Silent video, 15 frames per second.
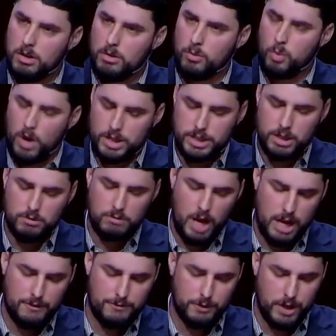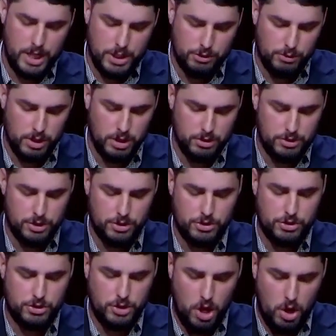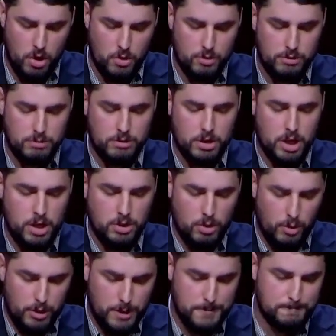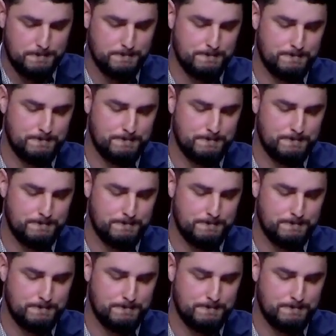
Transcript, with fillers: Was it right for Israel to stone Adoram?